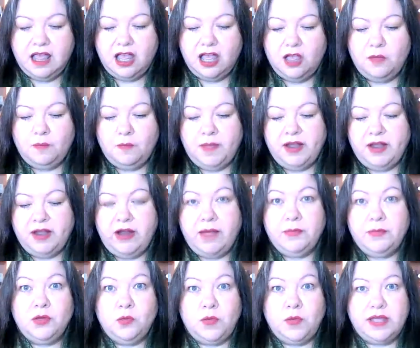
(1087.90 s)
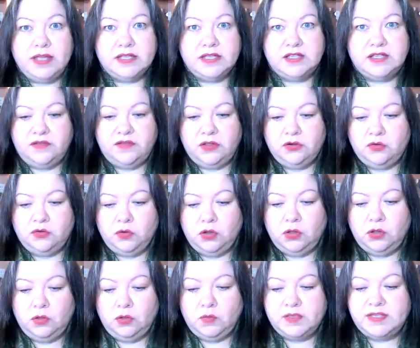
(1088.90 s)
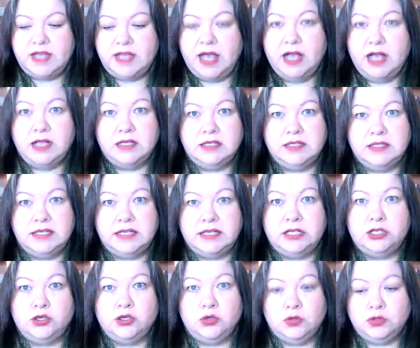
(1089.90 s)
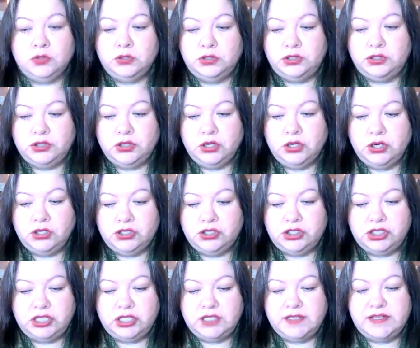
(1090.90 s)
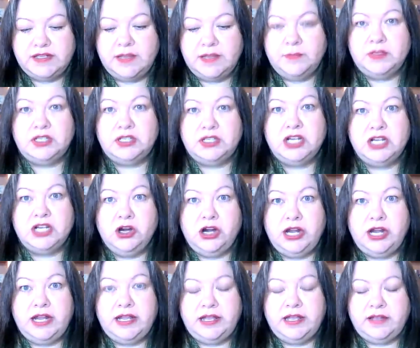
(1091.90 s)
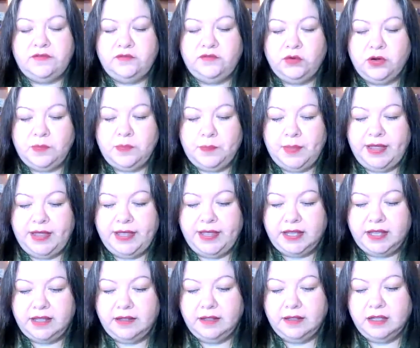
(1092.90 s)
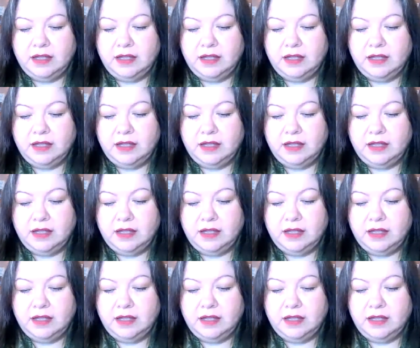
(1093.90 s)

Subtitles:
My Grandma Wing's funeral was held in an old church and cemetery at Fort Peck.